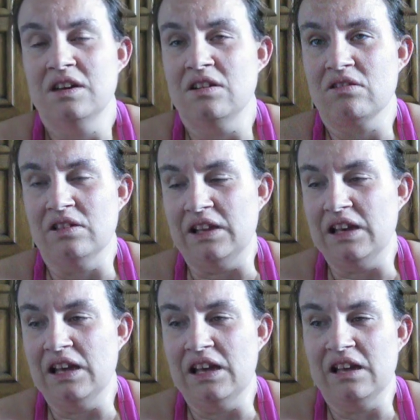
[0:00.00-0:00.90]
you know,
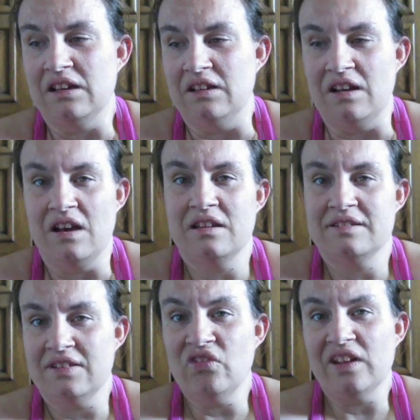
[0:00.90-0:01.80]
cleaning and, and
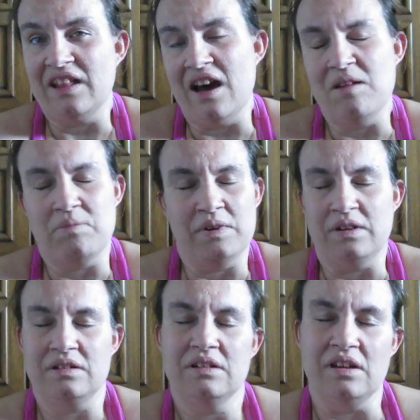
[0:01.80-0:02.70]
stuff like that, but,
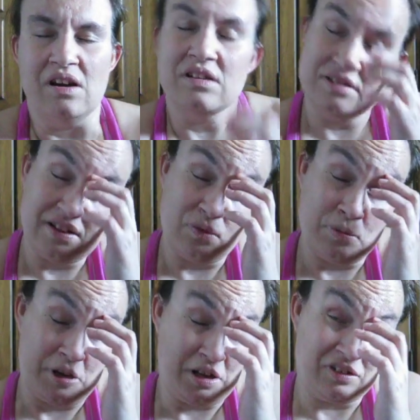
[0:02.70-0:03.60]
you know, I just haven't
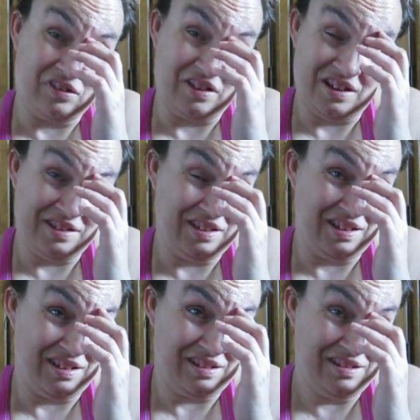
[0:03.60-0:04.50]
been
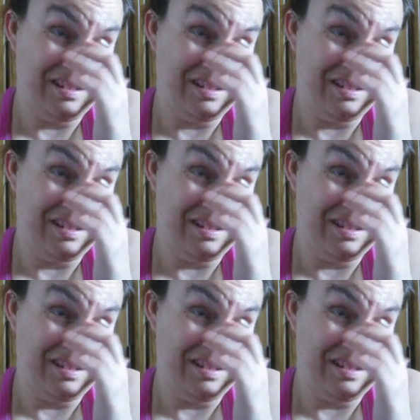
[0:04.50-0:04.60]
exercising.